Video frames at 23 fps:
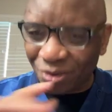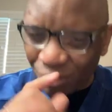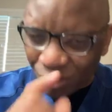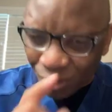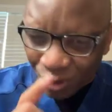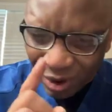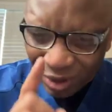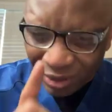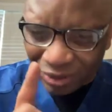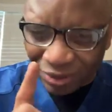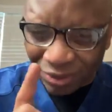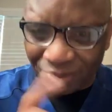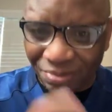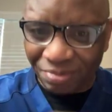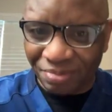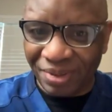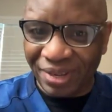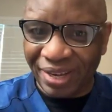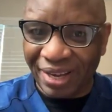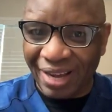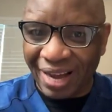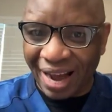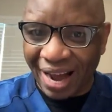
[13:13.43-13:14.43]
You want to
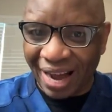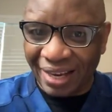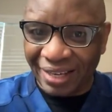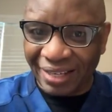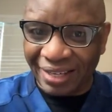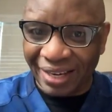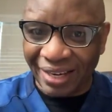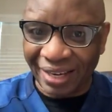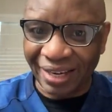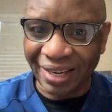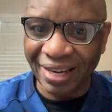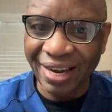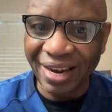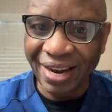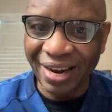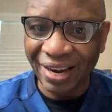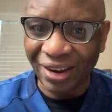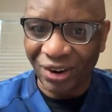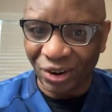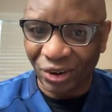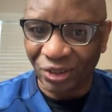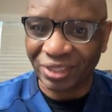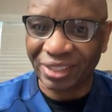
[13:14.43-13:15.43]
be at the
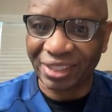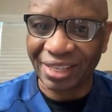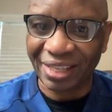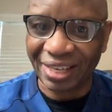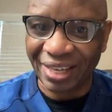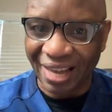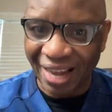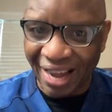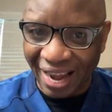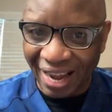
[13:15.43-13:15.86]
cutting